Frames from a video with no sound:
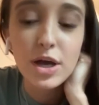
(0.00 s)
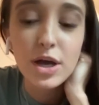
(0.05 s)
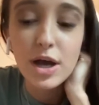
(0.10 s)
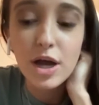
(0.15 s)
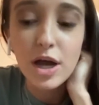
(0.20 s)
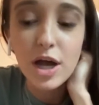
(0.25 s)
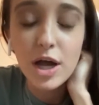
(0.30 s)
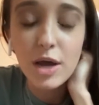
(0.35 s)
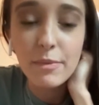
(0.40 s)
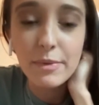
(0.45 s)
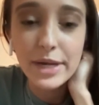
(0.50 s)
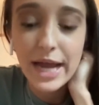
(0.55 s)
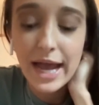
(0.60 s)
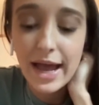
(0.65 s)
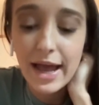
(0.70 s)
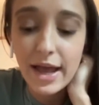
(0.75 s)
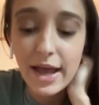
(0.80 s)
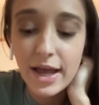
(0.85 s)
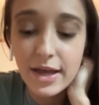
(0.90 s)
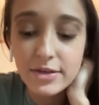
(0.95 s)
Um, and
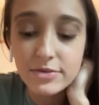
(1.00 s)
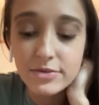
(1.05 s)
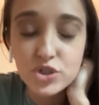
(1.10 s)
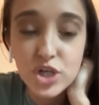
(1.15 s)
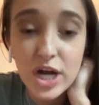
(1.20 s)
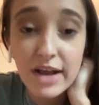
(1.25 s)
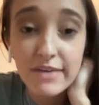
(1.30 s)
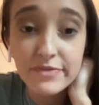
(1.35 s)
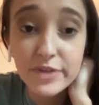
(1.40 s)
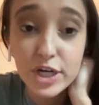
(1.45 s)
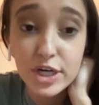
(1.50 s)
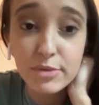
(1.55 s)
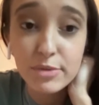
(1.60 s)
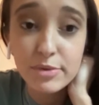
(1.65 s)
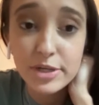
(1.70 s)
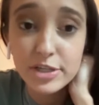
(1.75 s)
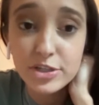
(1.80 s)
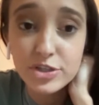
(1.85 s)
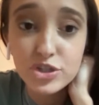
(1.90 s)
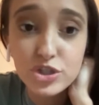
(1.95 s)
I drive 30
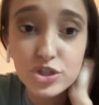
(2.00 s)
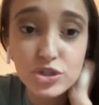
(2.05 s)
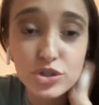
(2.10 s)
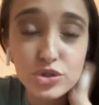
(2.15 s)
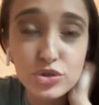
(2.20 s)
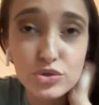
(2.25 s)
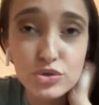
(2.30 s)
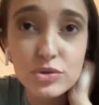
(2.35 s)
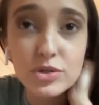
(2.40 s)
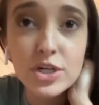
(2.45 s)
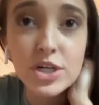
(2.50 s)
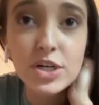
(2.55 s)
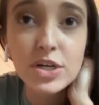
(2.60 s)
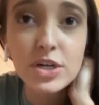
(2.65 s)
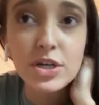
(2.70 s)
minutes to school,